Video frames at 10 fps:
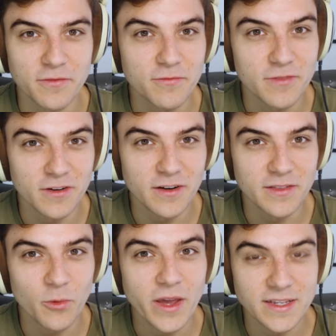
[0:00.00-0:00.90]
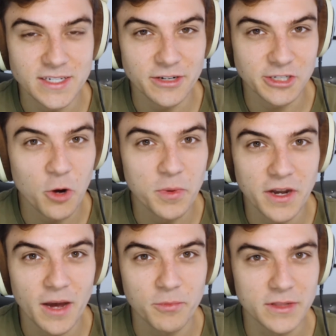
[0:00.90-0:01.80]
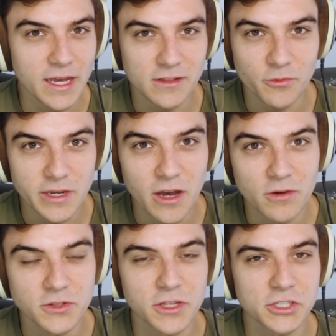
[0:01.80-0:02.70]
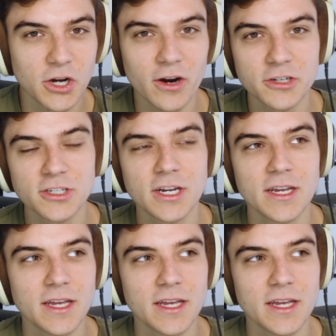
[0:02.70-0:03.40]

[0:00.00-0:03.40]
the for the way the series opened up with like 3-0 to the charge,